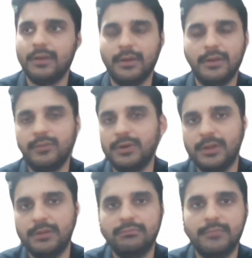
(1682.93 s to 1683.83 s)
a trend
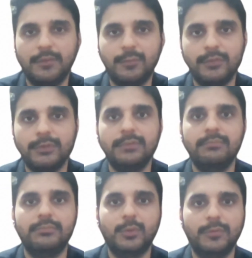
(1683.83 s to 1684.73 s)
that I
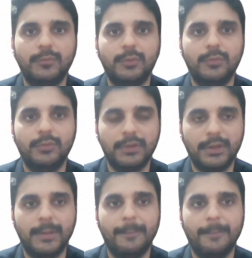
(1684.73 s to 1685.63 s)
foresee going forward. Yeah.